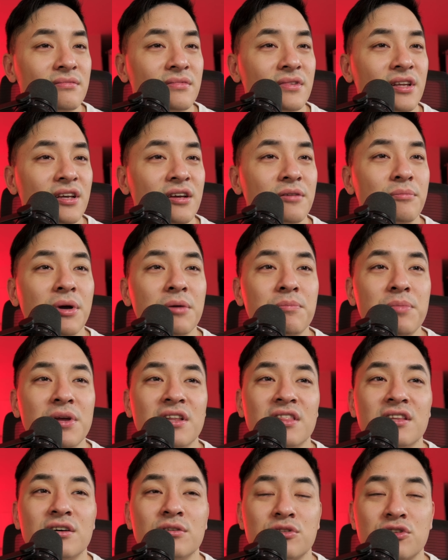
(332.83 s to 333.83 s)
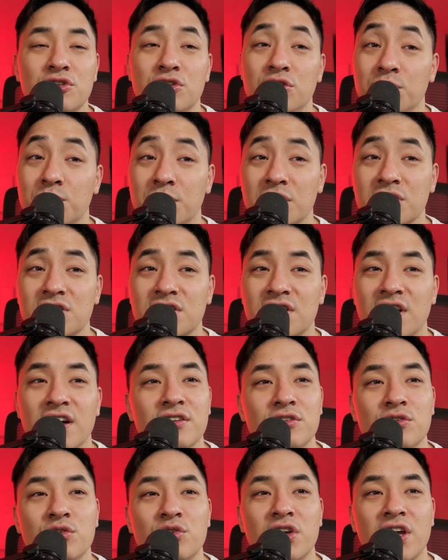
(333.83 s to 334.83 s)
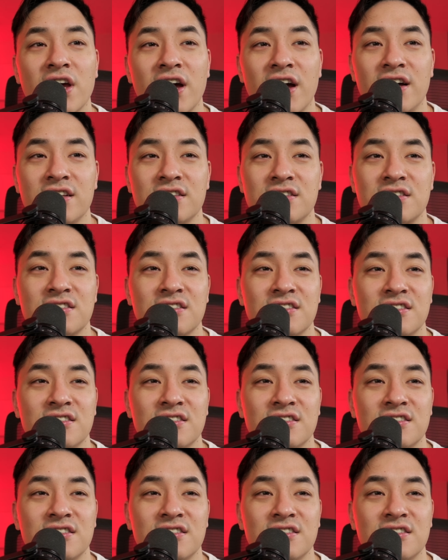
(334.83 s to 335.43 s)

it might be a little too much that you can't.